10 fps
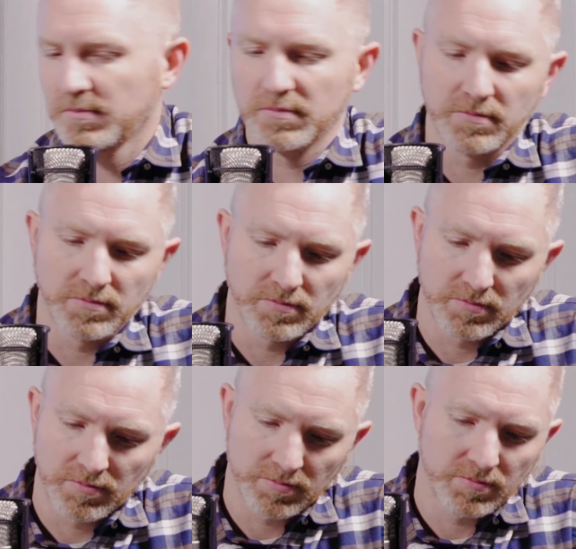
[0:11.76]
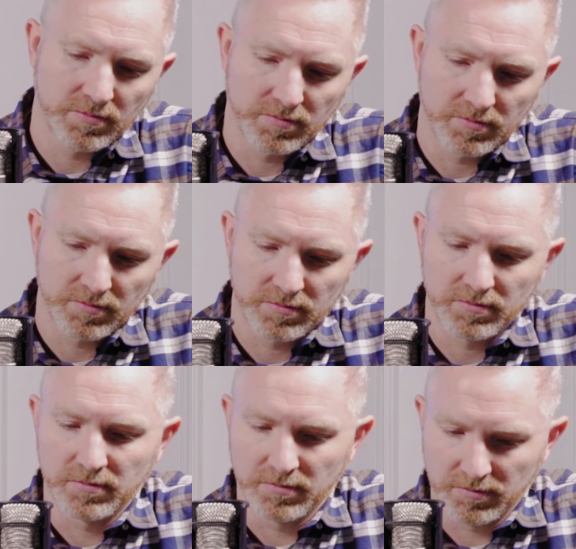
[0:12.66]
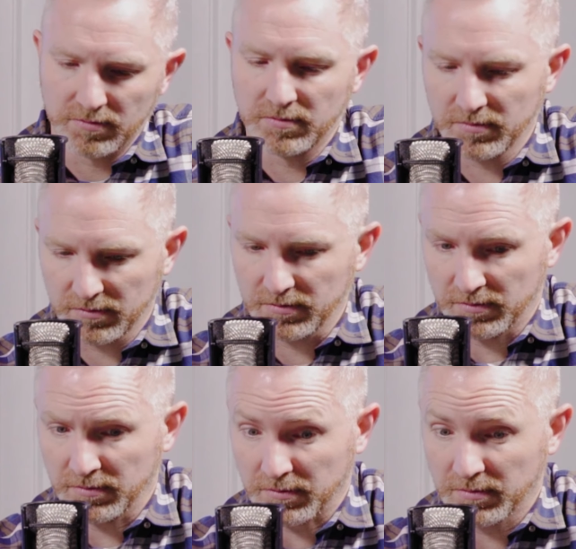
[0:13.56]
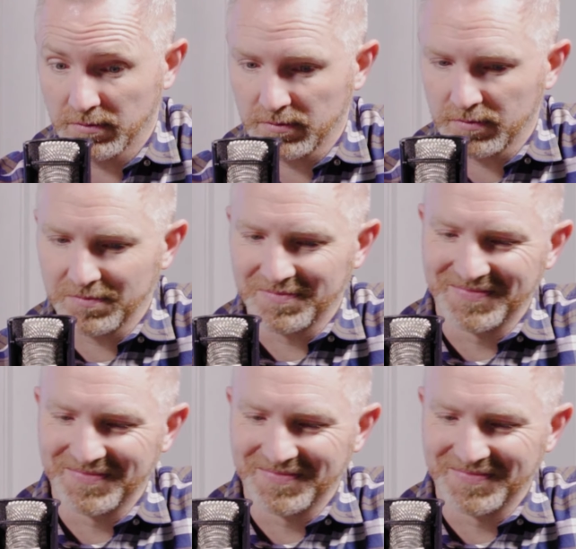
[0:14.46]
This person isn't speaking.